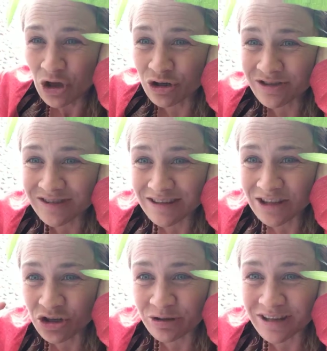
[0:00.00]
You're
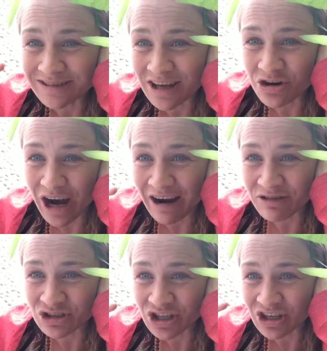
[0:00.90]
let's say you're
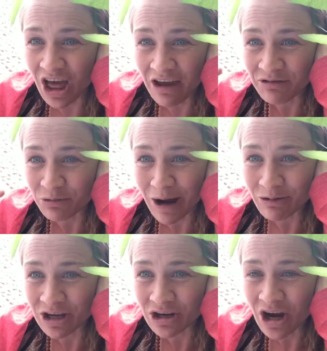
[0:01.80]
averaging life
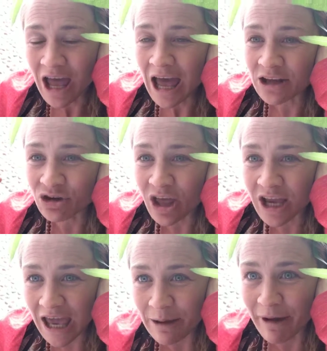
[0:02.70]
around here, and you're
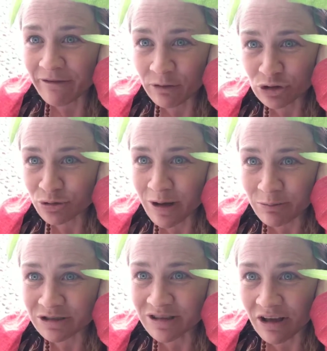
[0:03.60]
okay, my future
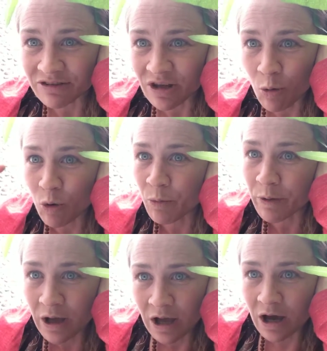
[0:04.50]
memory self is whoop,
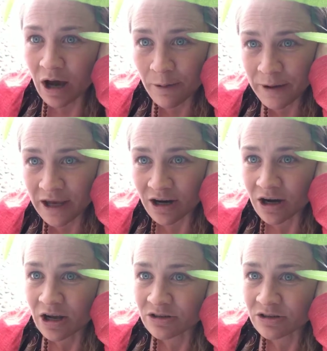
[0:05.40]
up here.